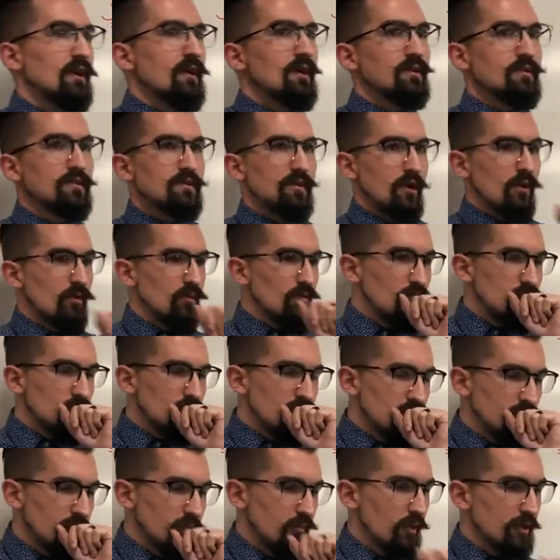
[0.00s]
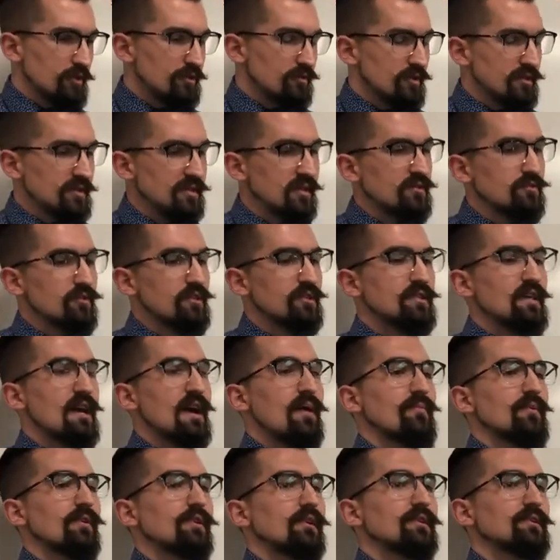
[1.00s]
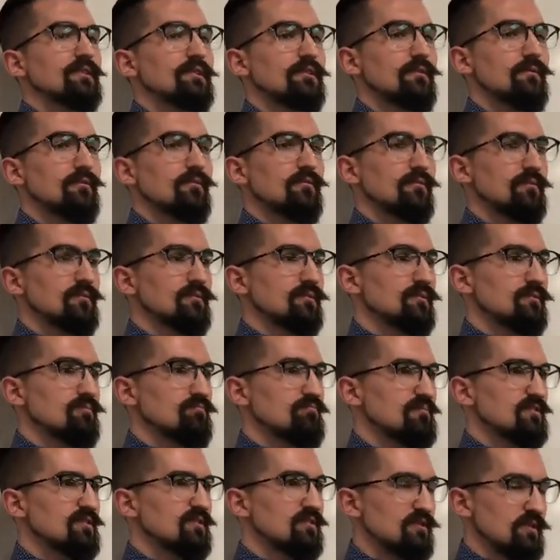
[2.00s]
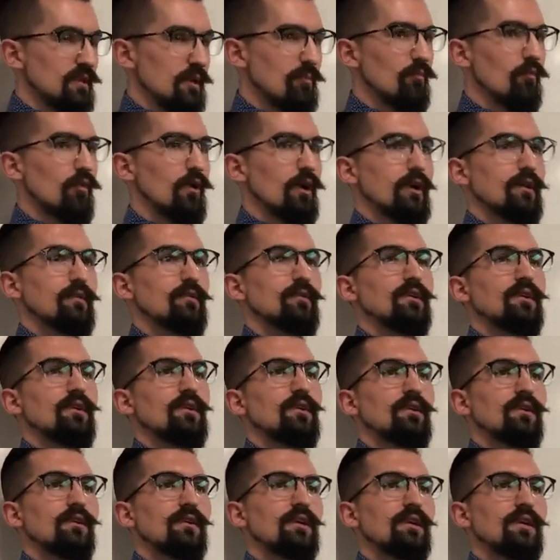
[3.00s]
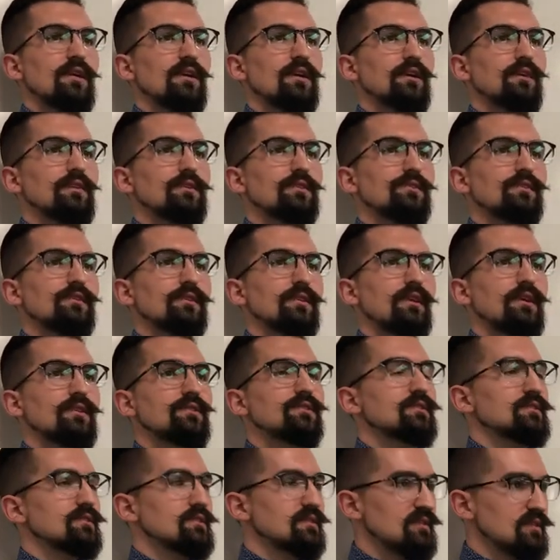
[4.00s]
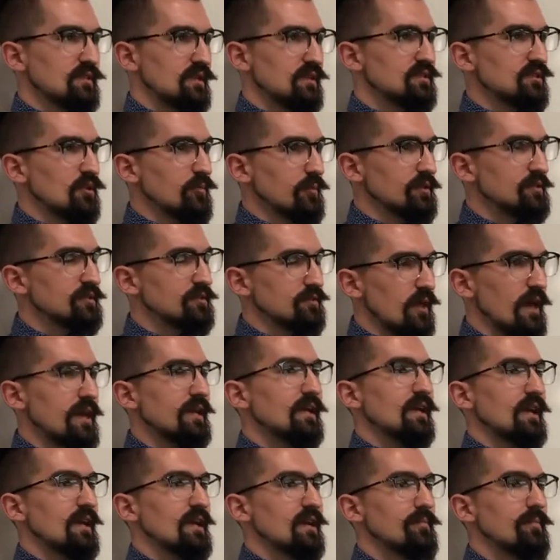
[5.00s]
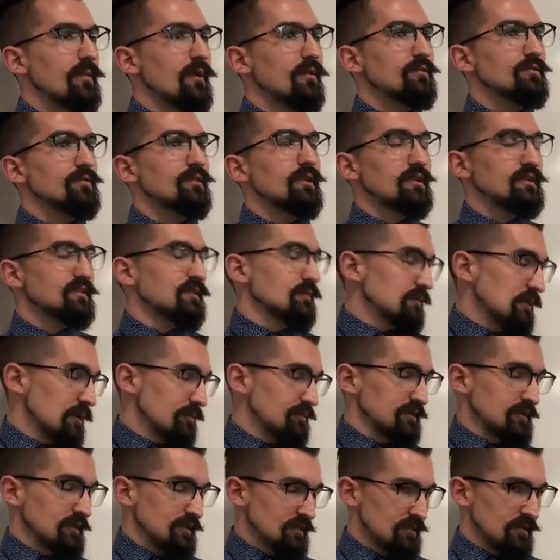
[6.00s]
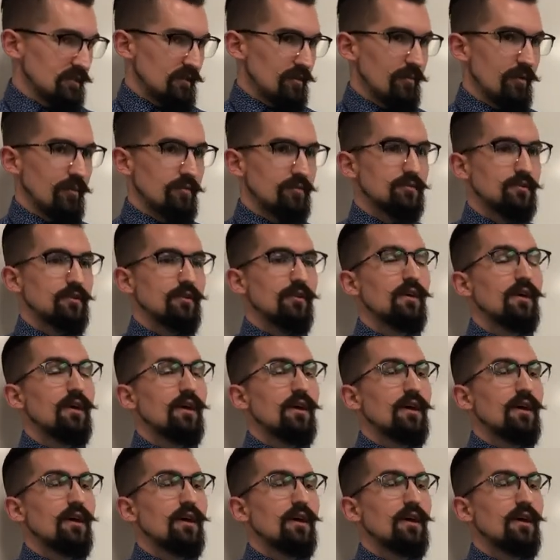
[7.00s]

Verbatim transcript: So what you're essentially tapping into somewhat is it's, it's almost like an emotion, and sometimes it is an emotion.